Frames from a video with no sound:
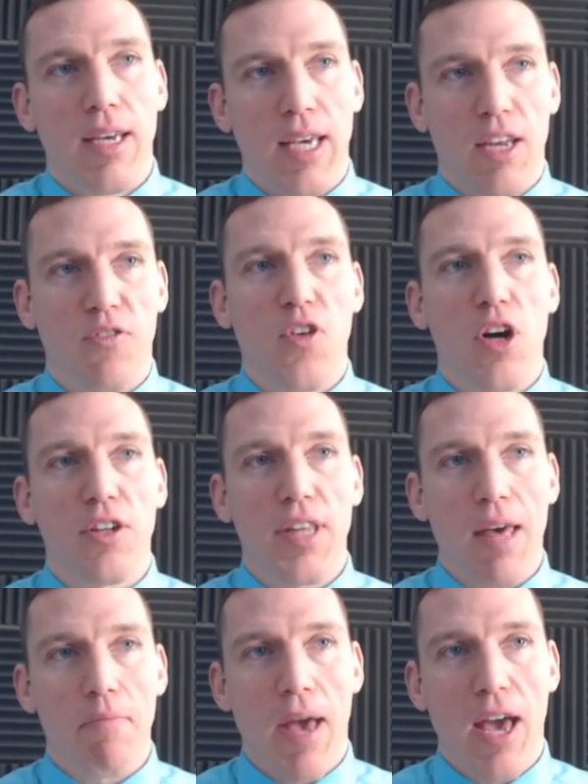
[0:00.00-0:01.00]
it followed
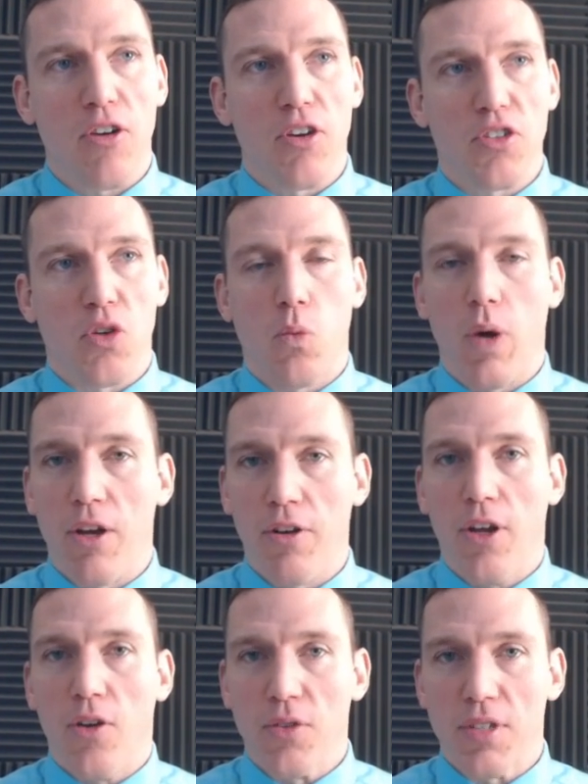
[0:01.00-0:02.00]
that pattern as a
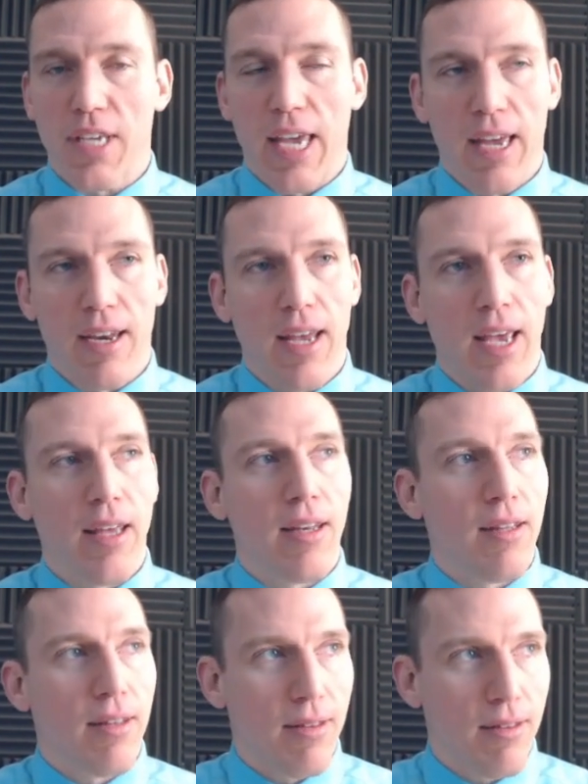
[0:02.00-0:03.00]
well-known scan, and
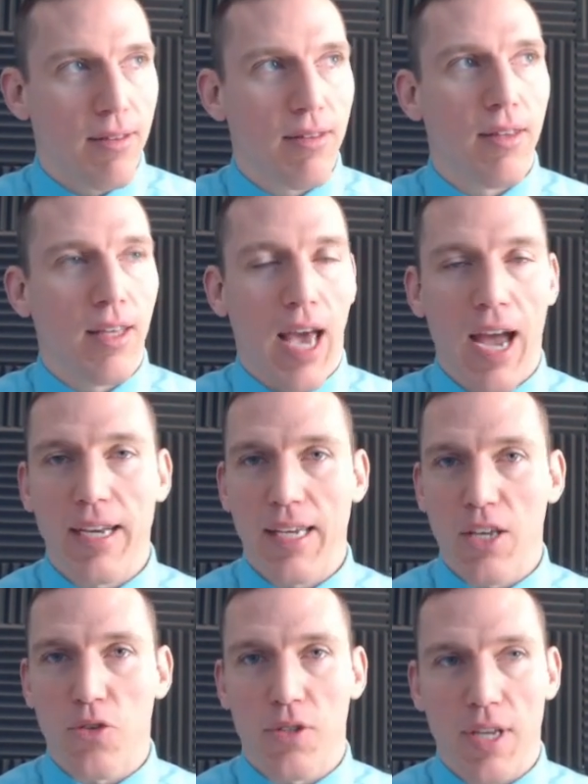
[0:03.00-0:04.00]
the
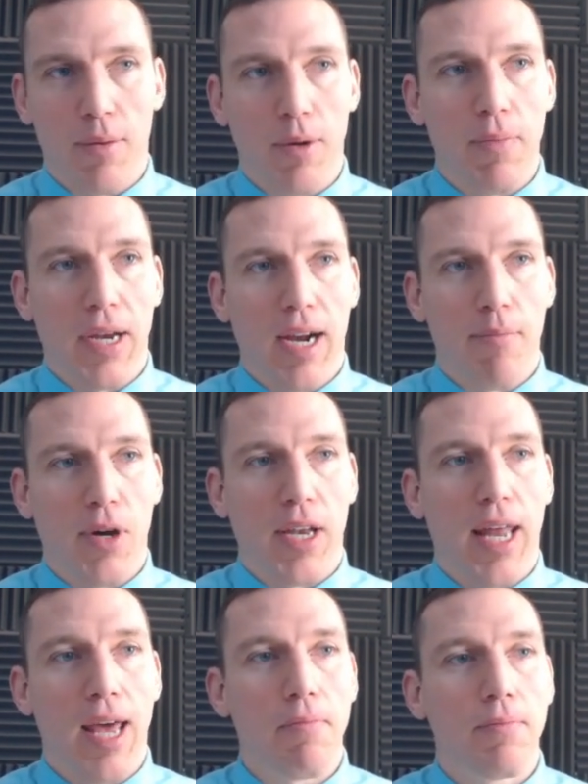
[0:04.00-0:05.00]
IDS was able to pick up on that.